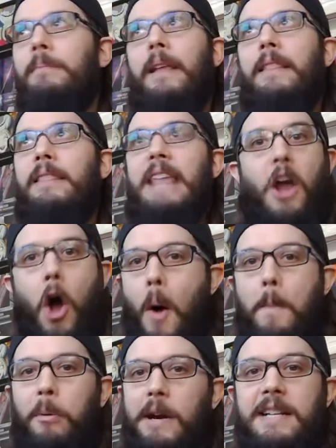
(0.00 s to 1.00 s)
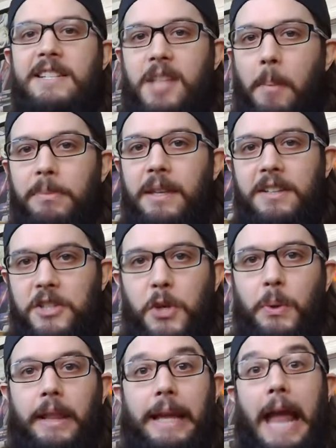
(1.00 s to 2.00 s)
they all bring something
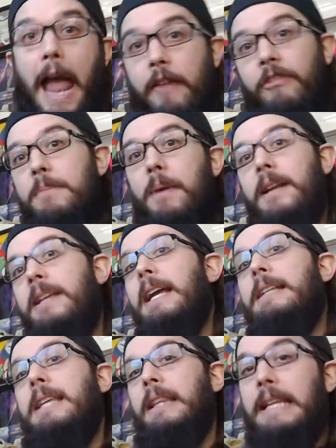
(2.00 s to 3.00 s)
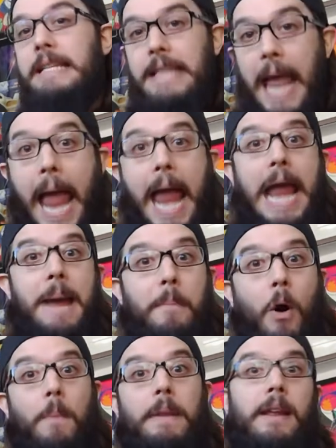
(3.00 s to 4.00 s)
to it. Like, everybody gets at least a
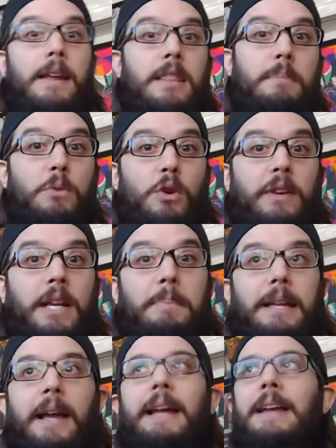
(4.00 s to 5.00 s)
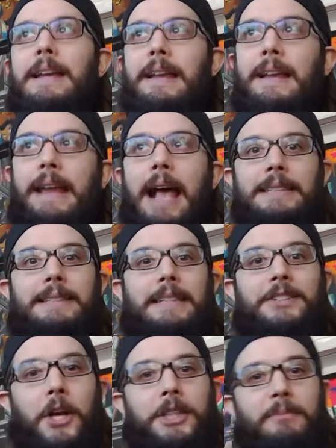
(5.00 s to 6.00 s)
moment in the movie to be like, yes,
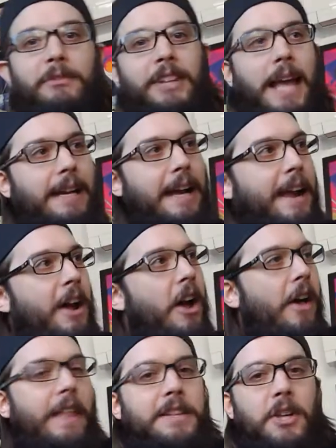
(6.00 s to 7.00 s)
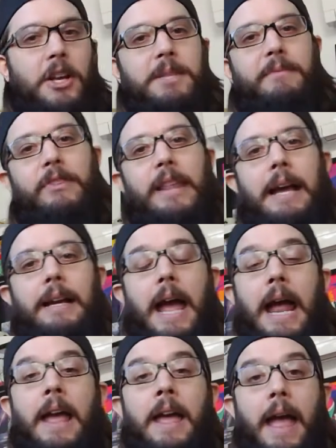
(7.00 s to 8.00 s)
that's awesome for that guy. Oh, that's awesome for that
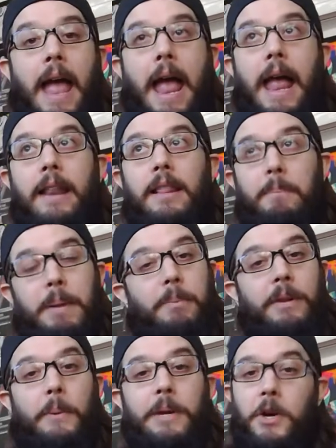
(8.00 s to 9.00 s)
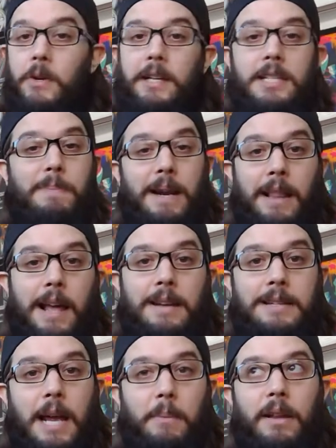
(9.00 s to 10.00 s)
guy. And the people that we don't get to spend a lot
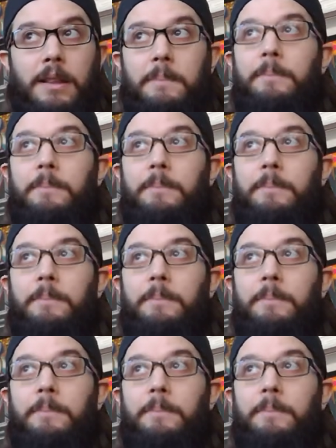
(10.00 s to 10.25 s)
of time with,